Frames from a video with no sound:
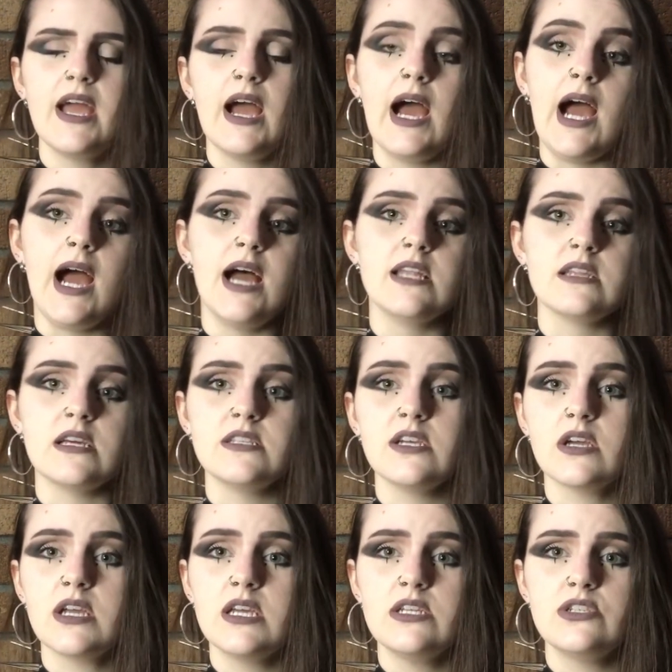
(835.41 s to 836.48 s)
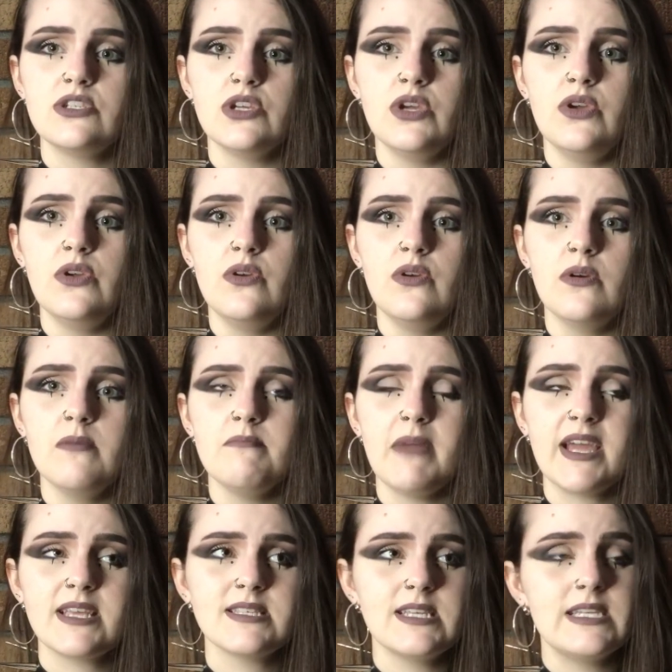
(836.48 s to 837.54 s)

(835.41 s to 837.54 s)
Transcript: And I took it to Meg